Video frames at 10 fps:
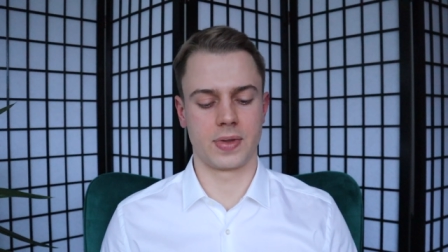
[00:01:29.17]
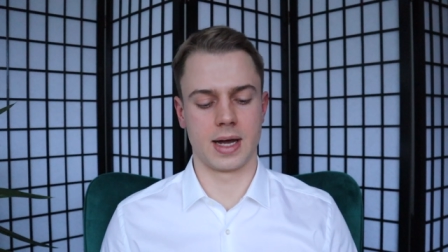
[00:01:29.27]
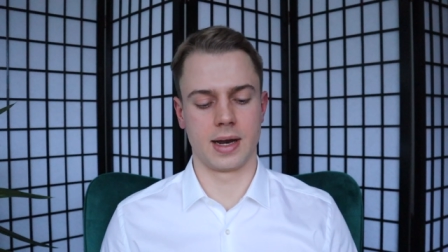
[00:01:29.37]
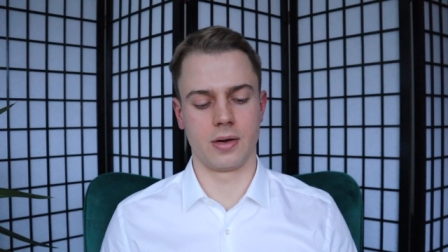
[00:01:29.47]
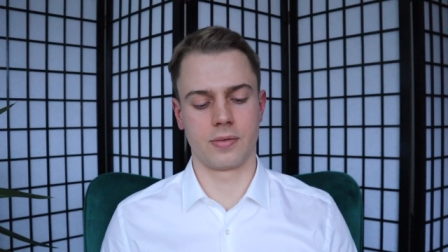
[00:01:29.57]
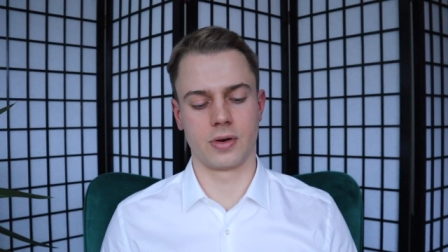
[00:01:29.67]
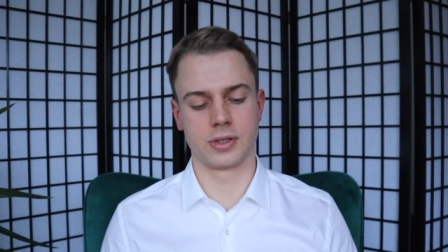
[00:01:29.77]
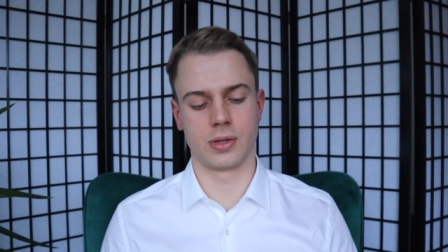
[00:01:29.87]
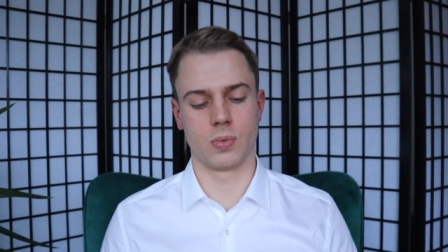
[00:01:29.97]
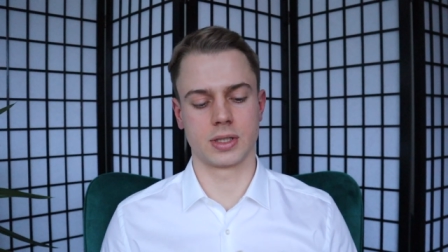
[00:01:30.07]
And of
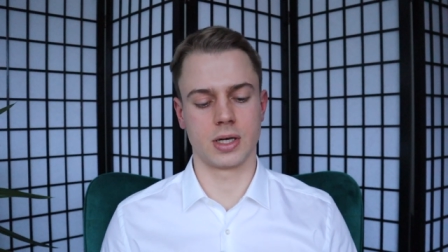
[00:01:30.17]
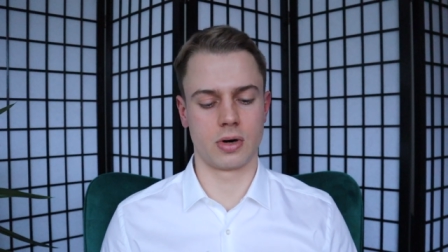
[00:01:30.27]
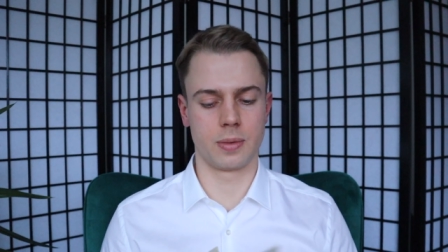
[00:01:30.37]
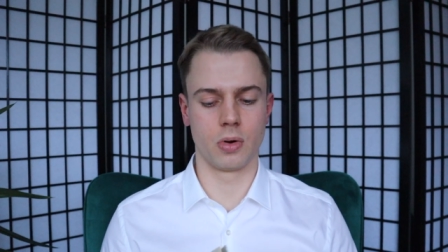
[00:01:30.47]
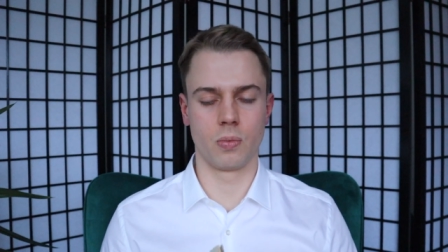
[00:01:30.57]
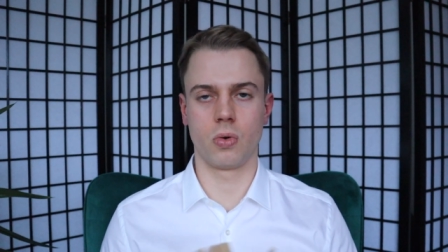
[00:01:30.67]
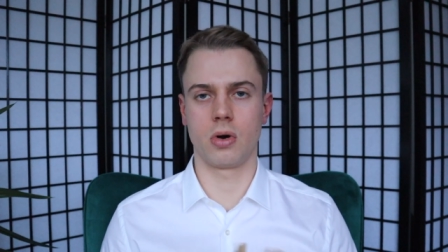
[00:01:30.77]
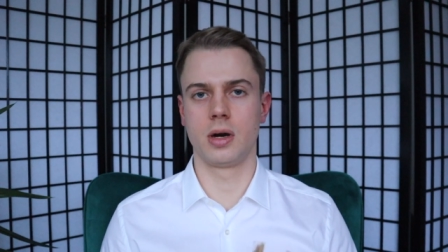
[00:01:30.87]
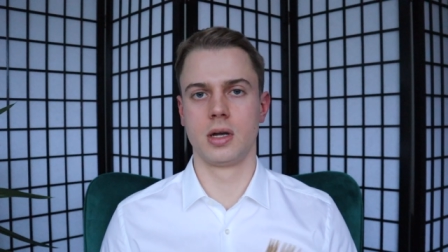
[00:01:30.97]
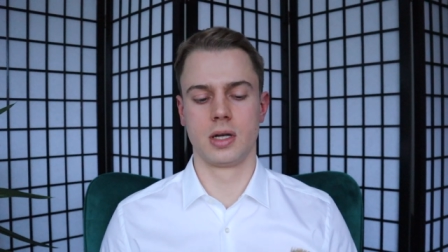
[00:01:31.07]
course, it was a horrible
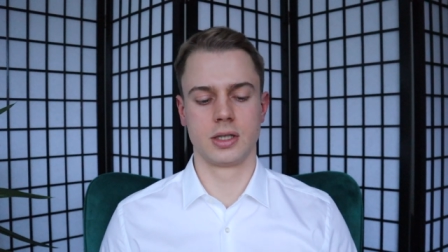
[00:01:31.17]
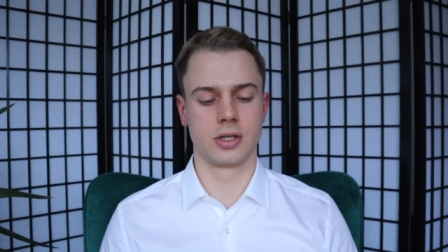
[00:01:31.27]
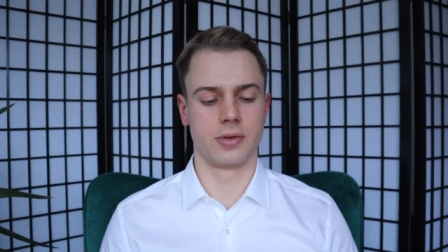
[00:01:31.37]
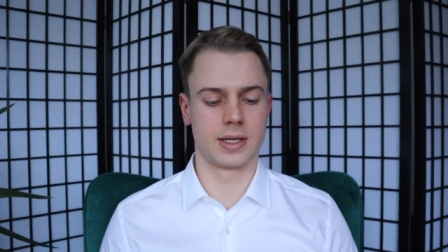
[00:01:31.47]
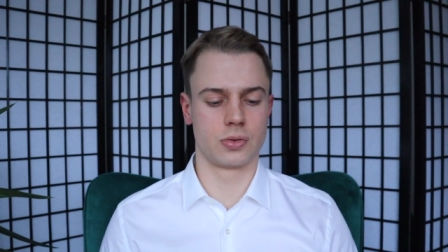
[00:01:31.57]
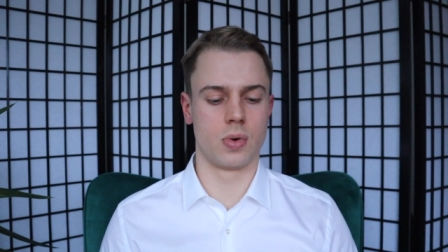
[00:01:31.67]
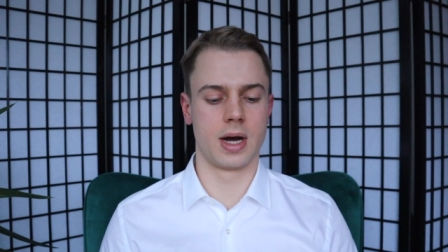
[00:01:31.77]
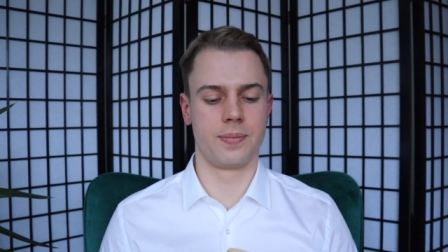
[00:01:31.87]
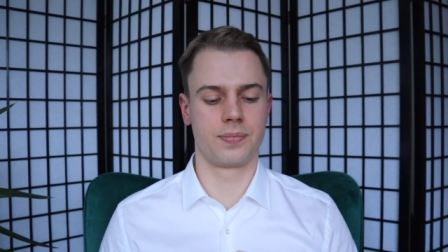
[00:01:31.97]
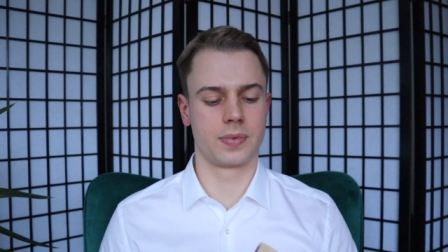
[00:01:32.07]
war, so that's
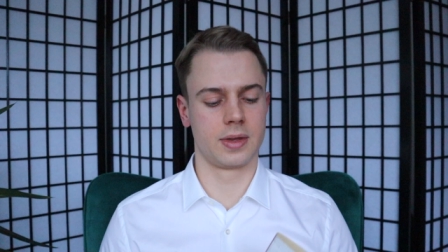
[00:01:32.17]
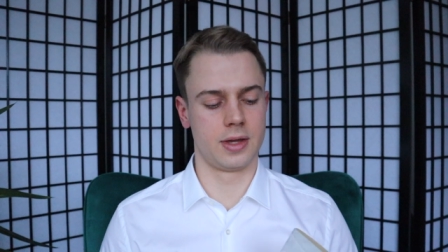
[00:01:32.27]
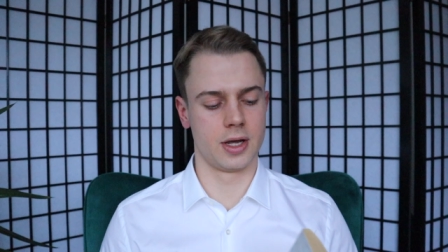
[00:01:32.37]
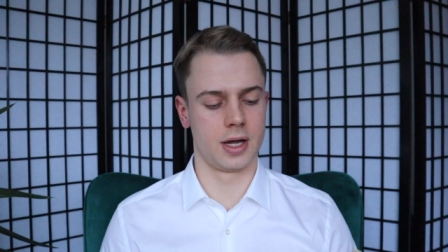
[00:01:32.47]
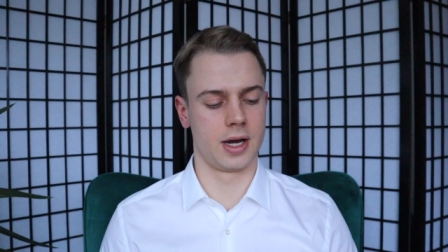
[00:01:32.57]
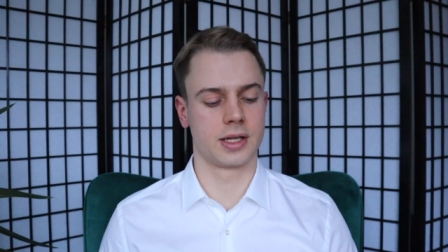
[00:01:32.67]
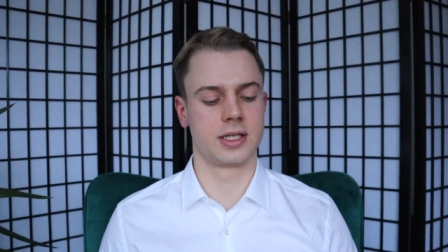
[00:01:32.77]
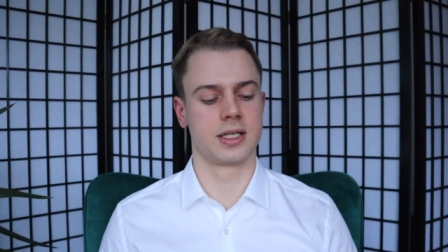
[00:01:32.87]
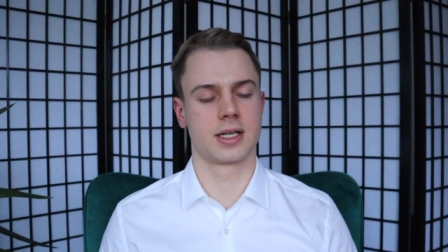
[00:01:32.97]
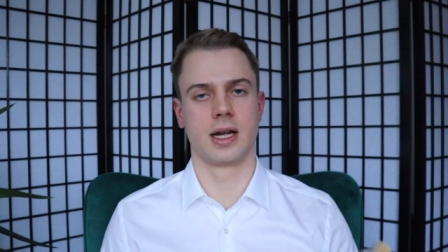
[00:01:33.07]
why the
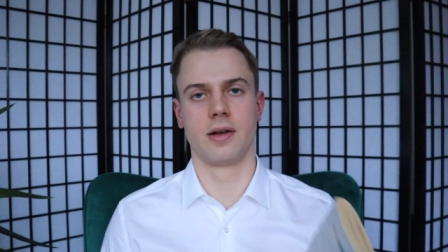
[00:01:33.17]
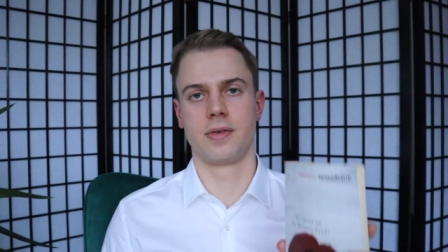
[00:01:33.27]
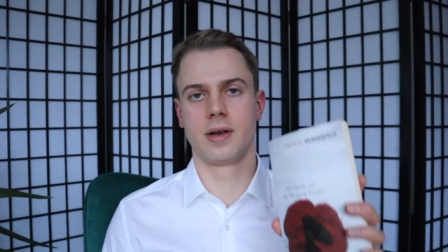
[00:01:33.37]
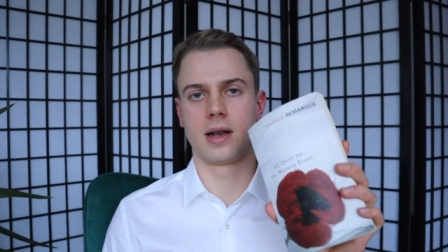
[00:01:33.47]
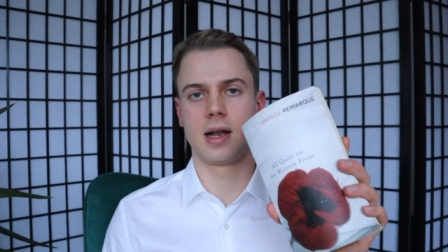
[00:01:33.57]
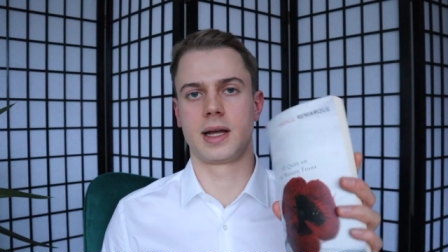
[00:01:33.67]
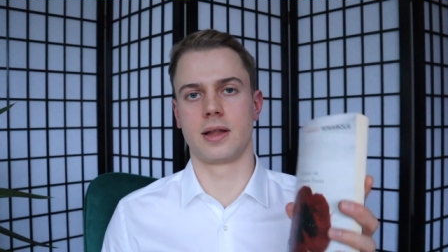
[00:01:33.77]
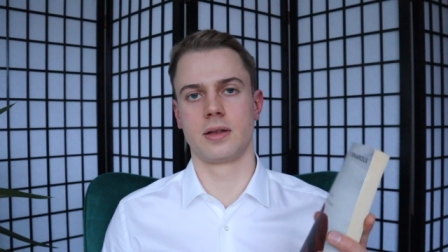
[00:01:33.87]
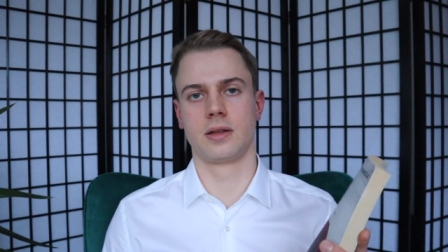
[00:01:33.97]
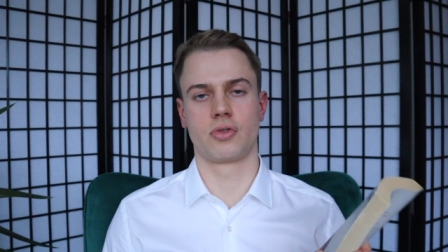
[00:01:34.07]
Nazis kind of like
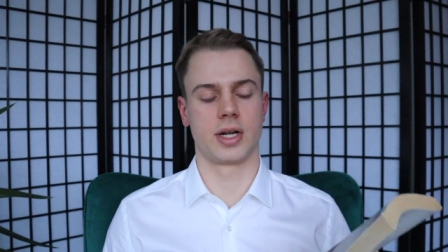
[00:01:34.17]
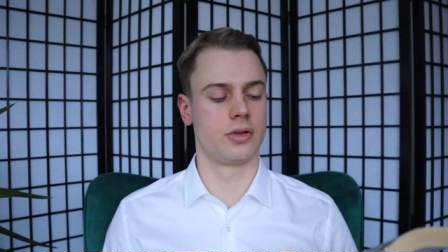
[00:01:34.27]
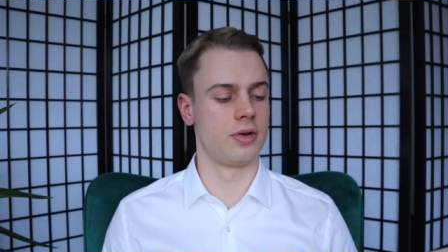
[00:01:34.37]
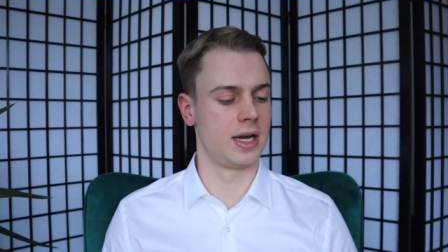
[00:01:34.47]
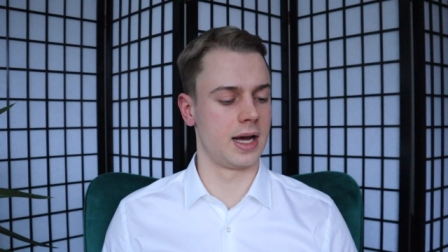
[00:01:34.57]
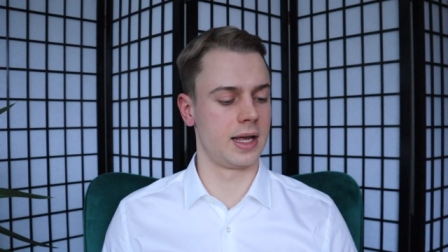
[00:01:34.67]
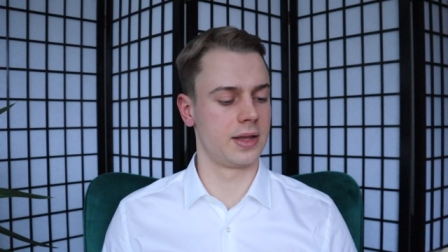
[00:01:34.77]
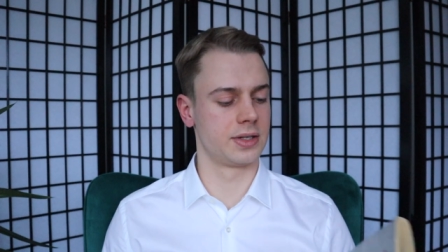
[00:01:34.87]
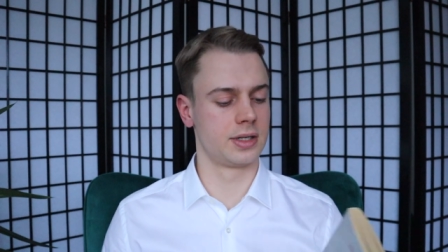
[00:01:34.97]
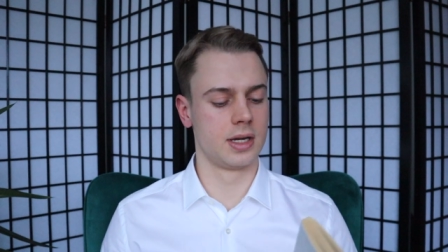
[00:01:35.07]
tried to deny it
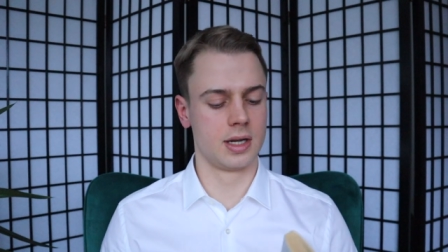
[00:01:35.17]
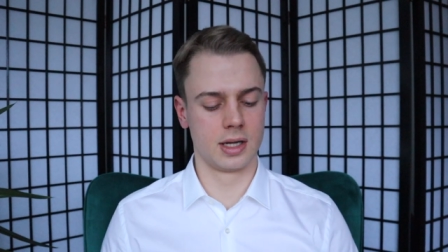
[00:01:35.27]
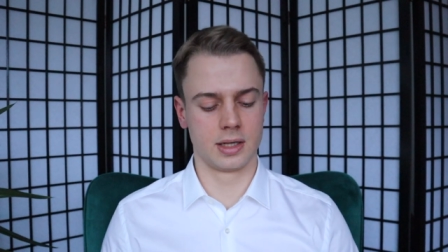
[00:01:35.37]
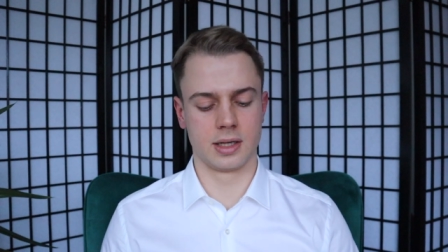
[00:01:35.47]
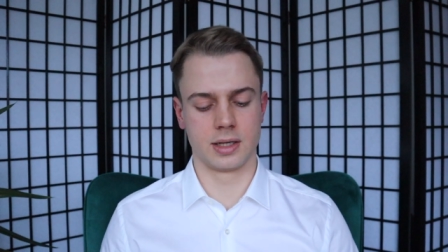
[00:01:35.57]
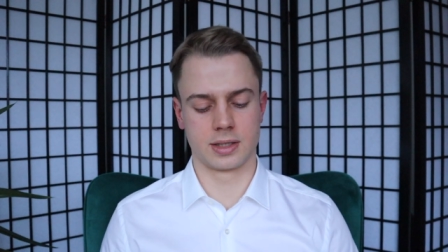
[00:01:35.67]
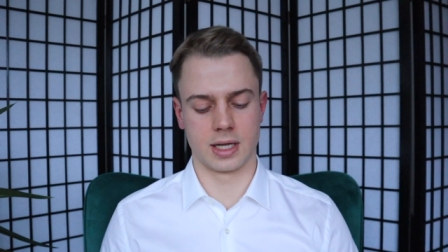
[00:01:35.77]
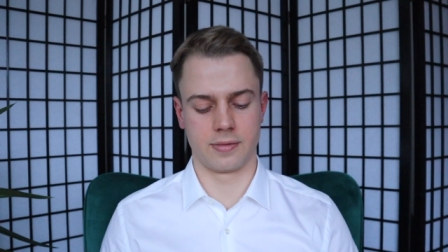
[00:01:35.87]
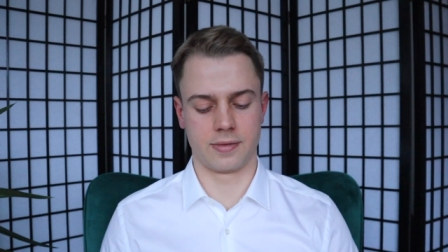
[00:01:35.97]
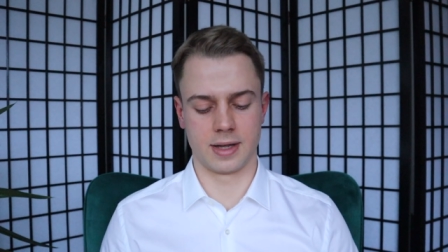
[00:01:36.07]
and stuff.